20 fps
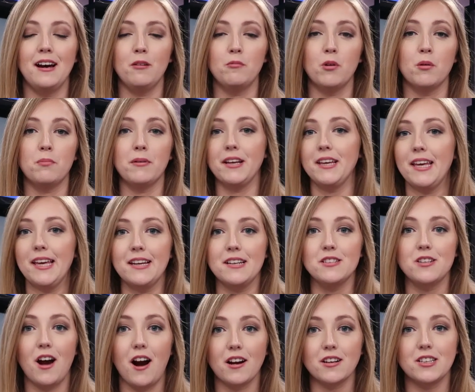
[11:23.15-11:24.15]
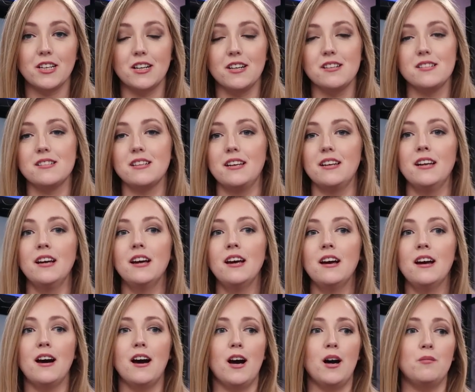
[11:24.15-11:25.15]
We're bringing in doctors and
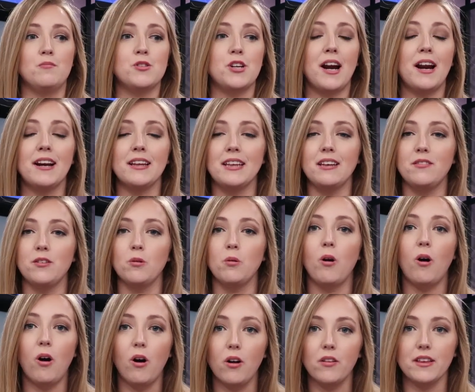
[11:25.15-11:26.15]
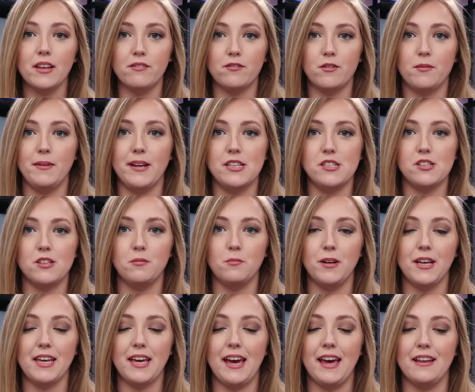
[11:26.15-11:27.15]
trying to give you all the information
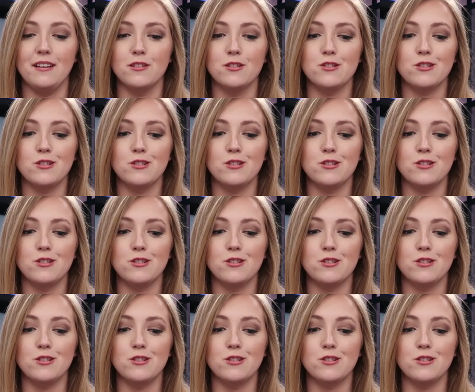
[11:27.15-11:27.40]
we can.